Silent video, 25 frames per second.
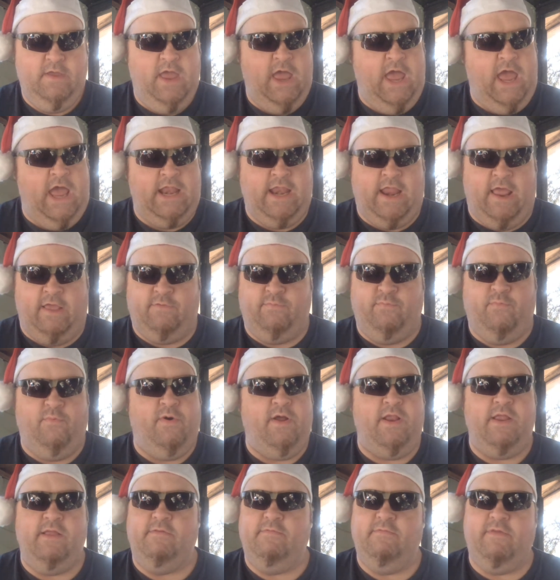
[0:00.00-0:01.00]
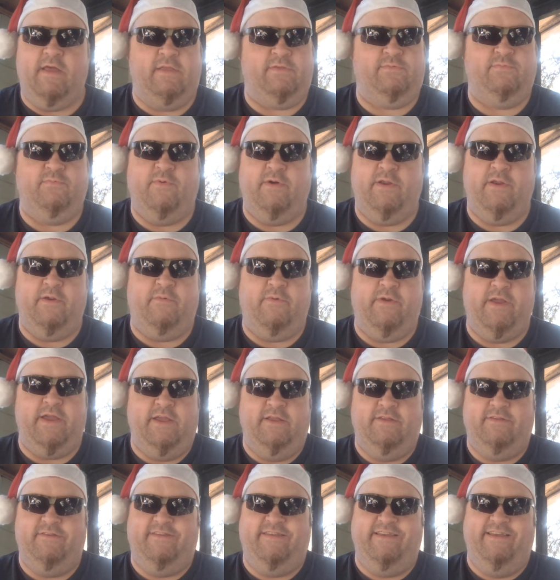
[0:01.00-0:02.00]
And that's what it
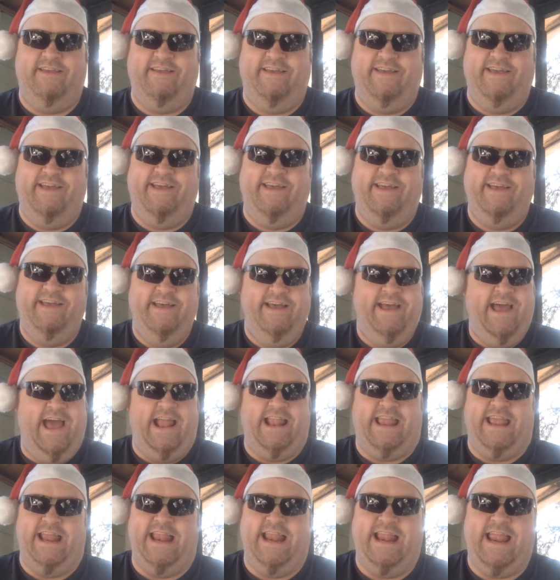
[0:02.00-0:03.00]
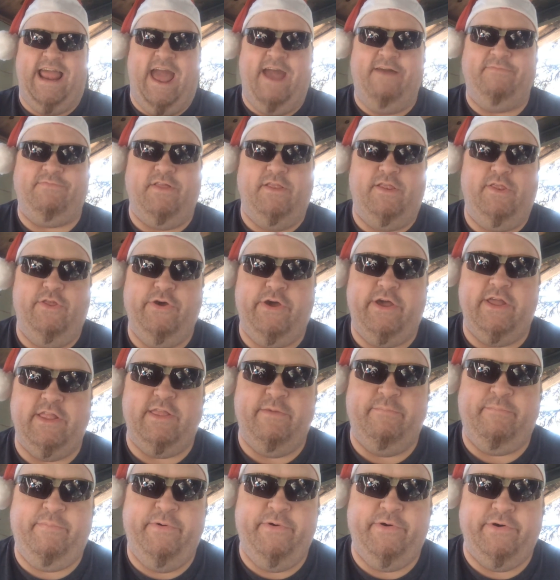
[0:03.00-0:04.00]
reads. I didn't even have to look at
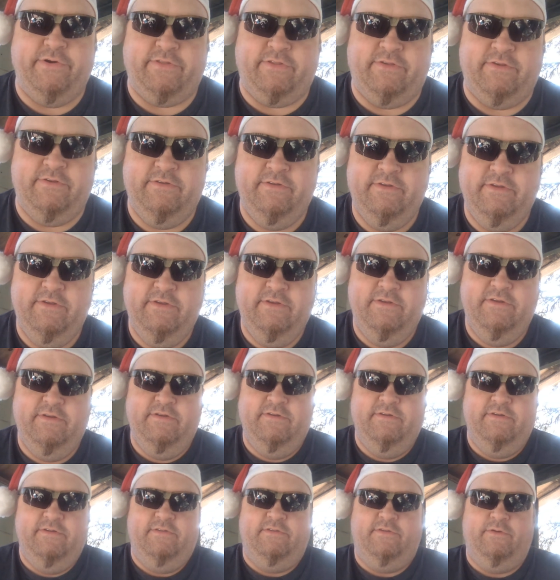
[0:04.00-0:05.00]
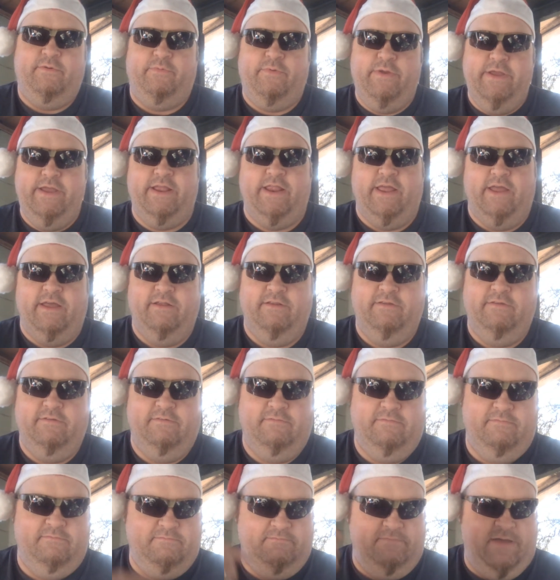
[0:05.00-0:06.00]
the book to read it.
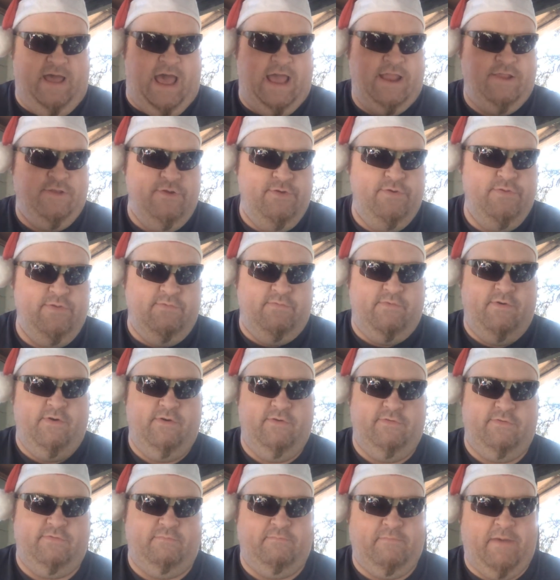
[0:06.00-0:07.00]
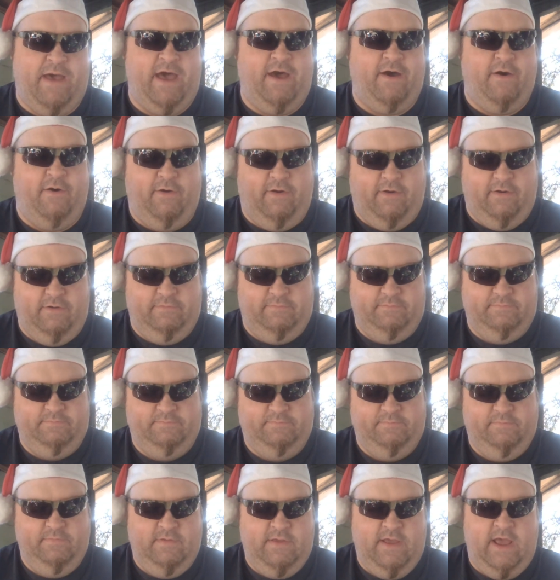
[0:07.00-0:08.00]
I knew the verse by heart,
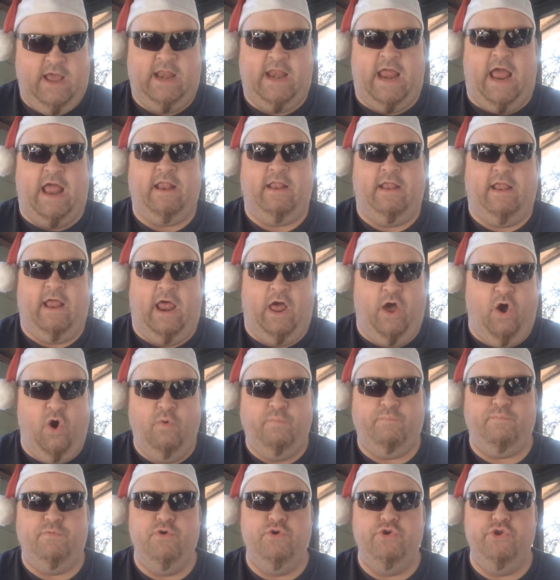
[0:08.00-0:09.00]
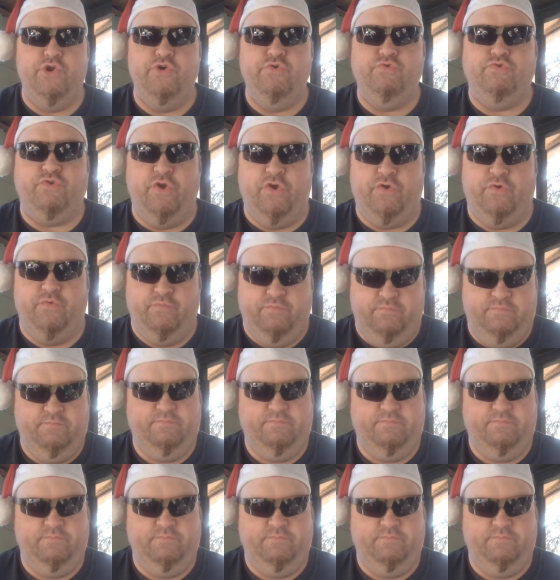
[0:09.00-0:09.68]
and I hope you do too.